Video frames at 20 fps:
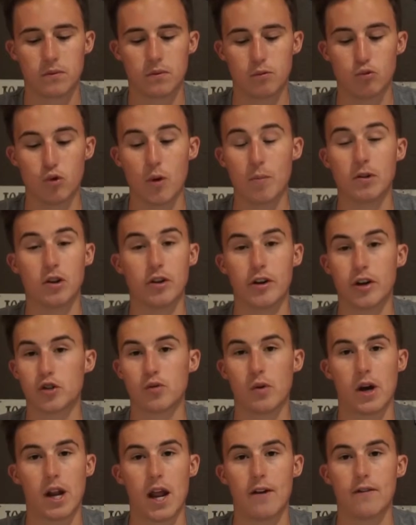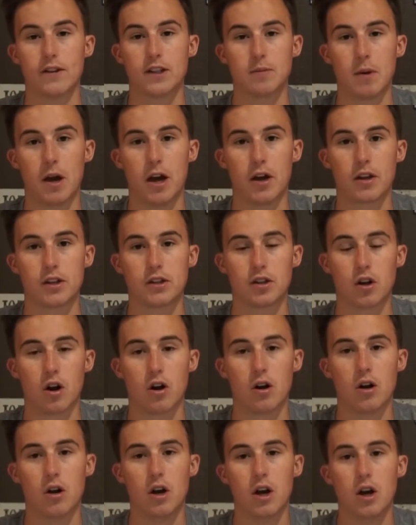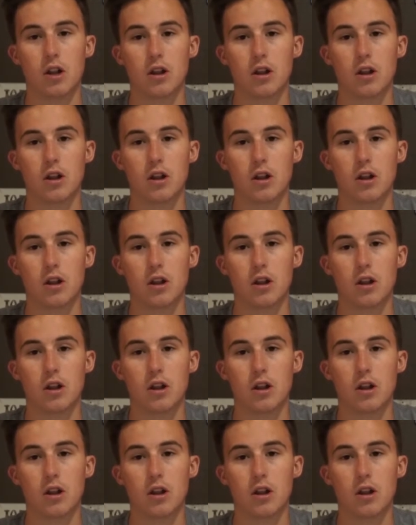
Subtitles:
ripping the hooks right out of its mouth, because there are